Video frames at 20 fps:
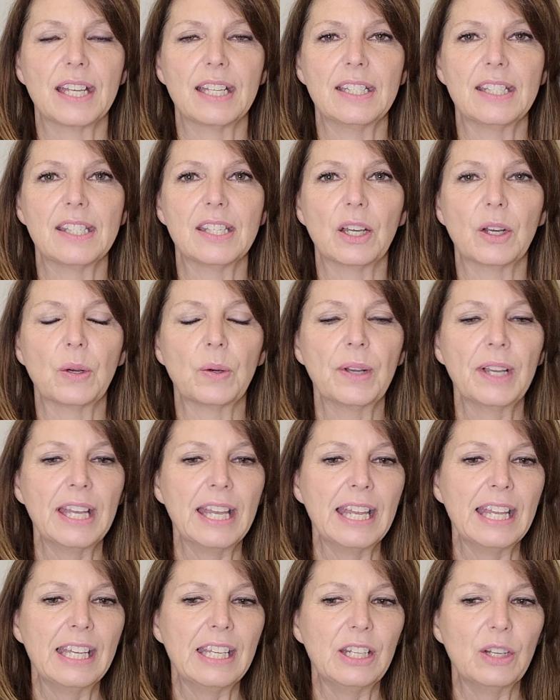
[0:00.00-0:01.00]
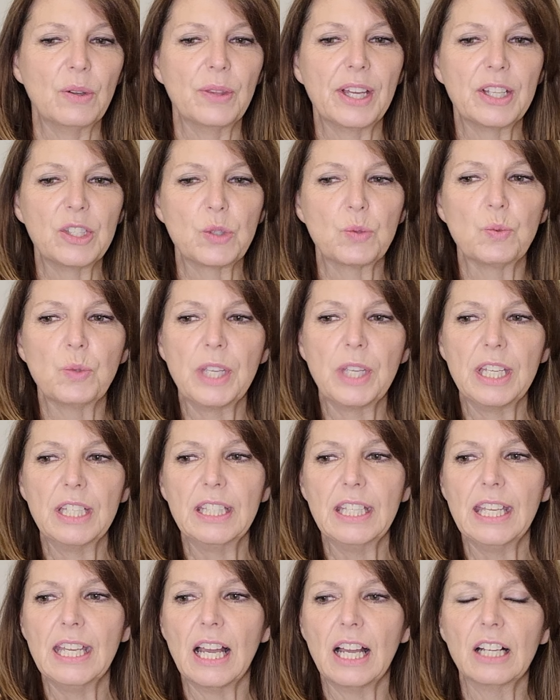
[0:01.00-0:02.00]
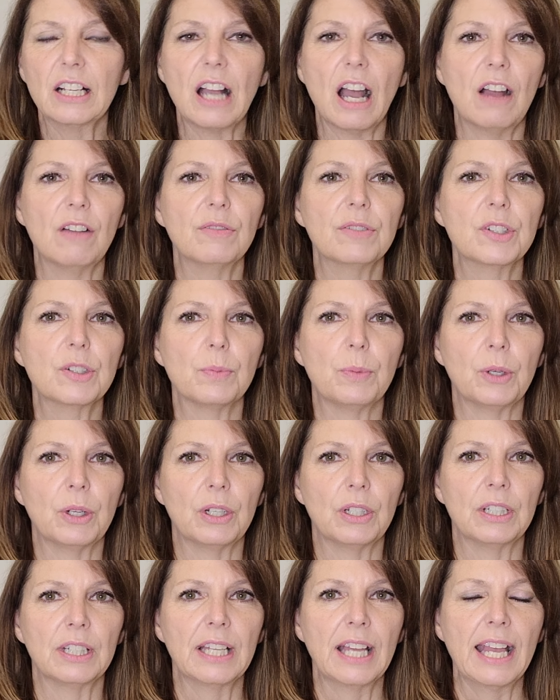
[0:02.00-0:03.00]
And so, that's really uncomfortable.